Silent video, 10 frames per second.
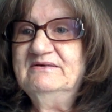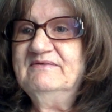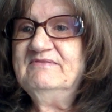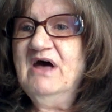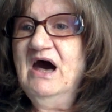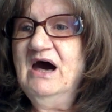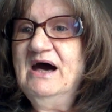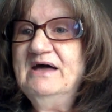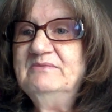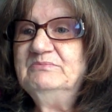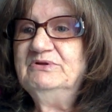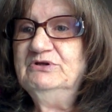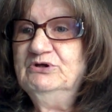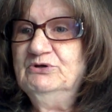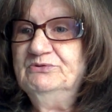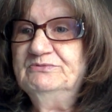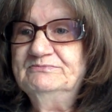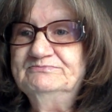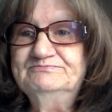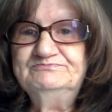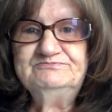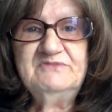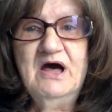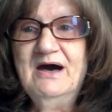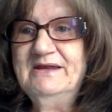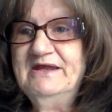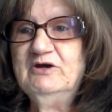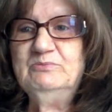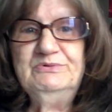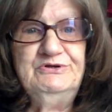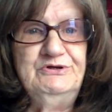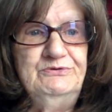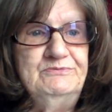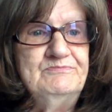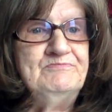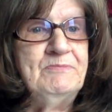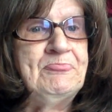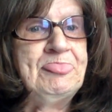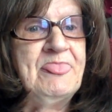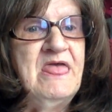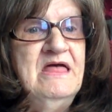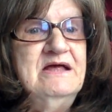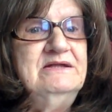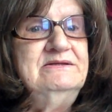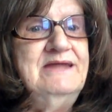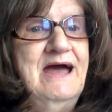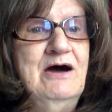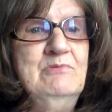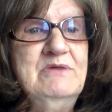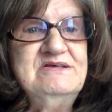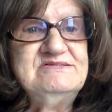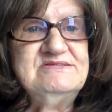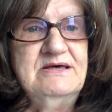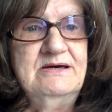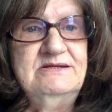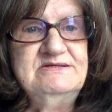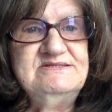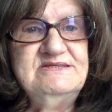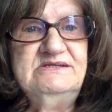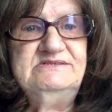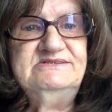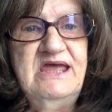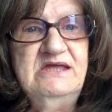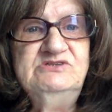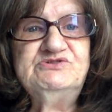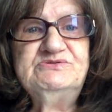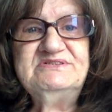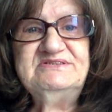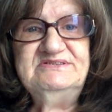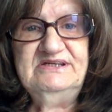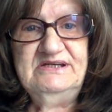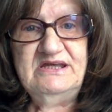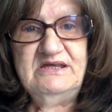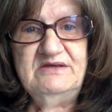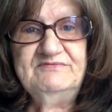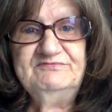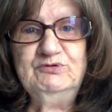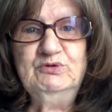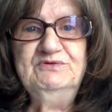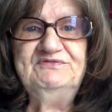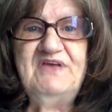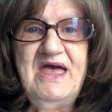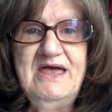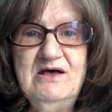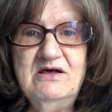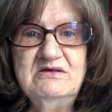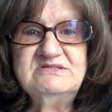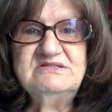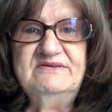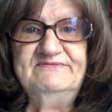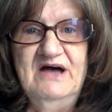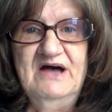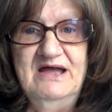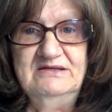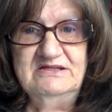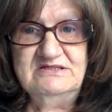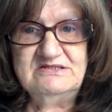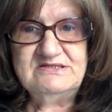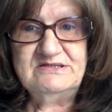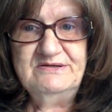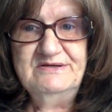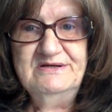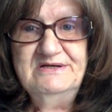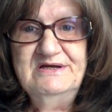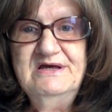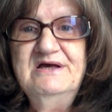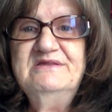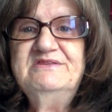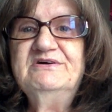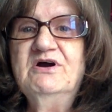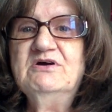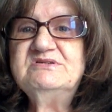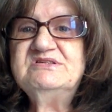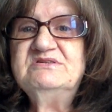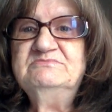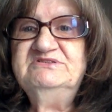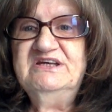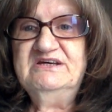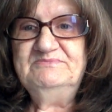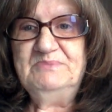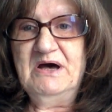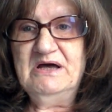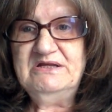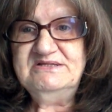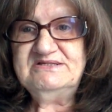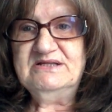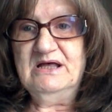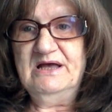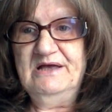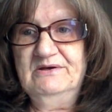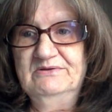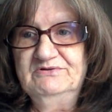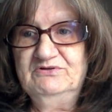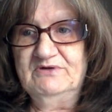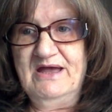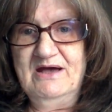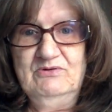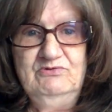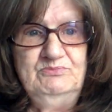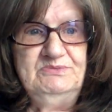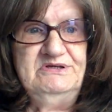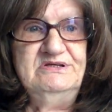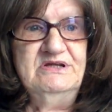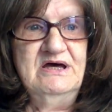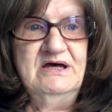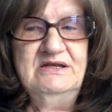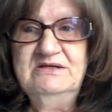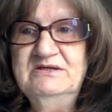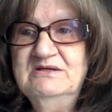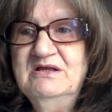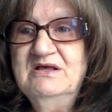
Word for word: of the hot balloon, the hot air balloon. Now my son is in a dangerous city full of chaos and violence. There are some dead bodies lying on the ground, but none,